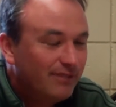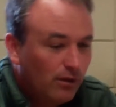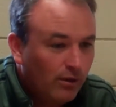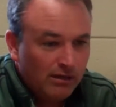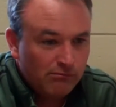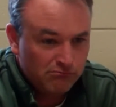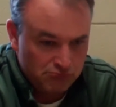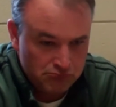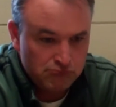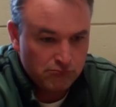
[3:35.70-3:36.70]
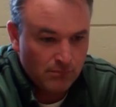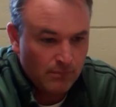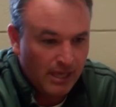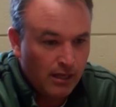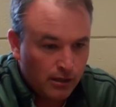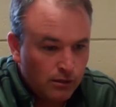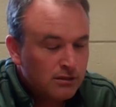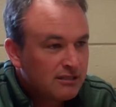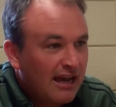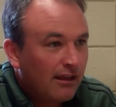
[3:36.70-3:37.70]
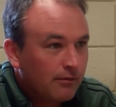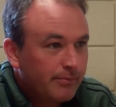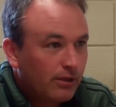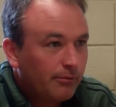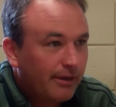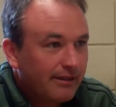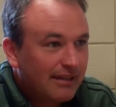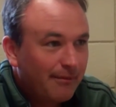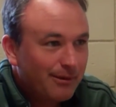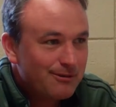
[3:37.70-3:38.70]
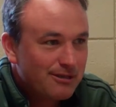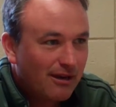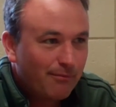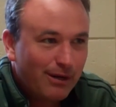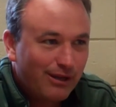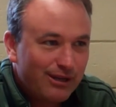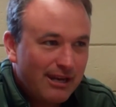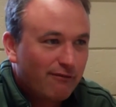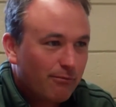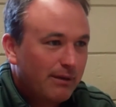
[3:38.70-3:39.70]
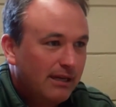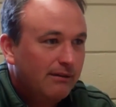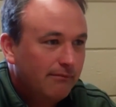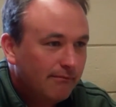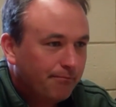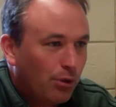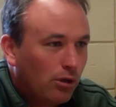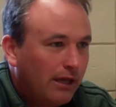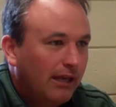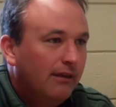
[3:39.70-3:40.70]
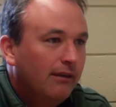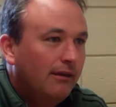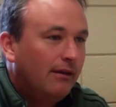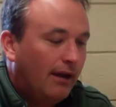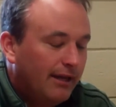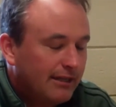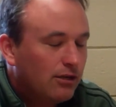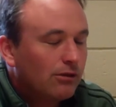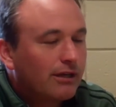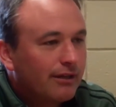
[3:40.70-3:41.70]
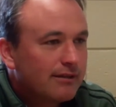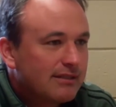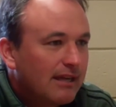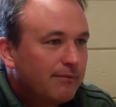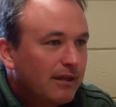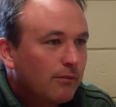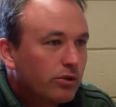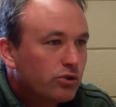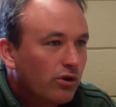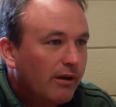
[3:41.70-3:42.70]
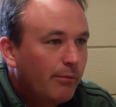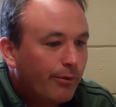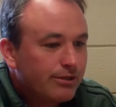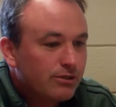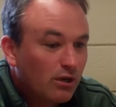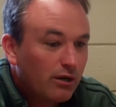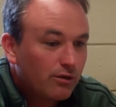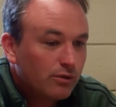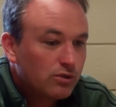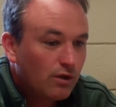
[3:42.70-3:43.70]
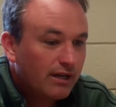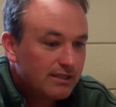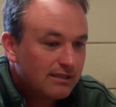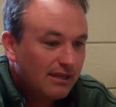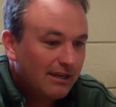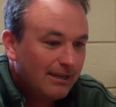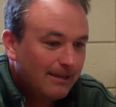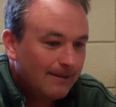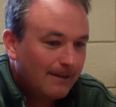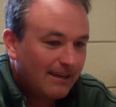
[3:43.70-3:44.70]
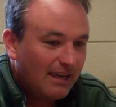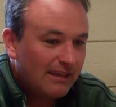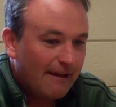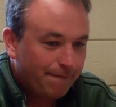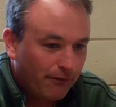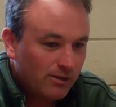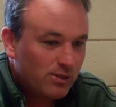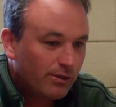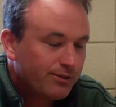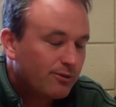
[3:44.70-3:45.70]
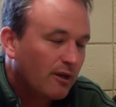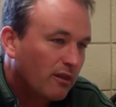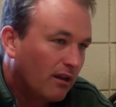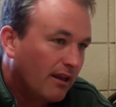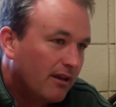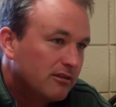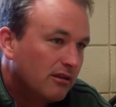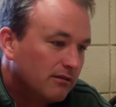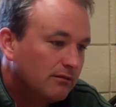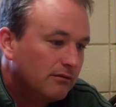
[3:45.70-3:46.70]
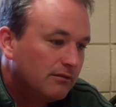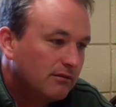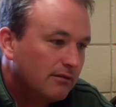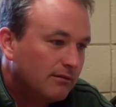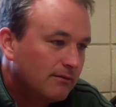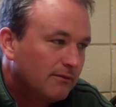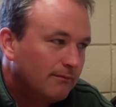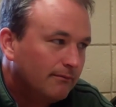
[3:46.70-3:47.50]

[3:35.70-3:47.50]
You know what? He had a good, solid build by the time he was done, but he could never be bulky. I think you're looking at the same thing with Trey, but what you're trying to do with Trey is, again, that functional strength that allows you